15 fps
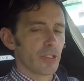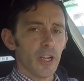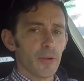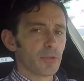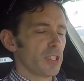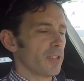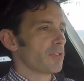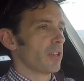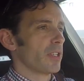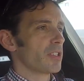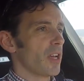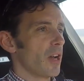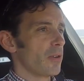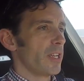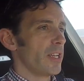upshift on its
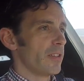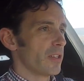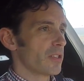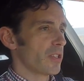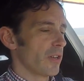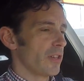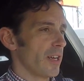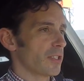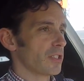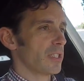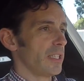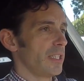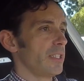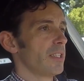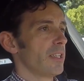own either, so
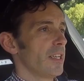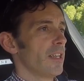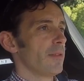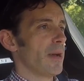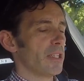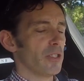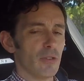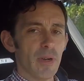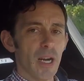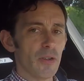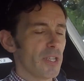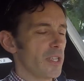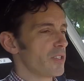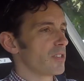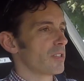the manual mode
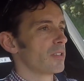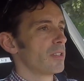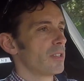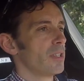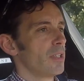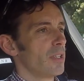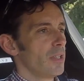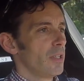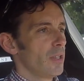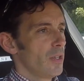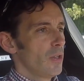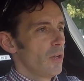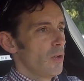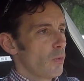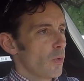is
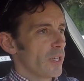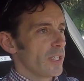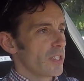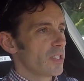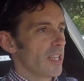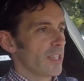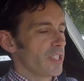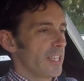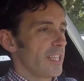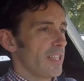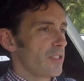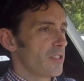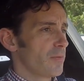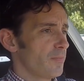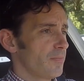what it says it
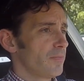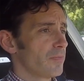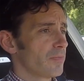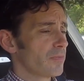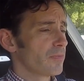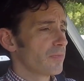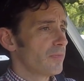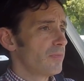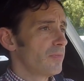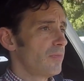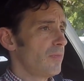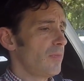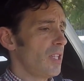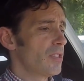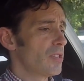is.
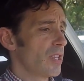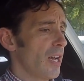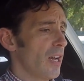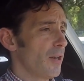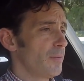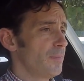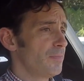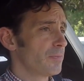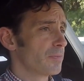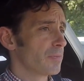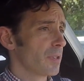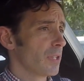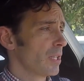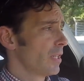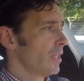So
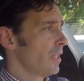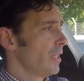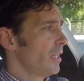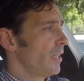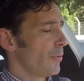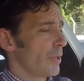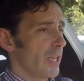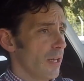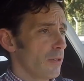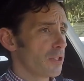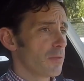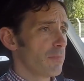here we go, just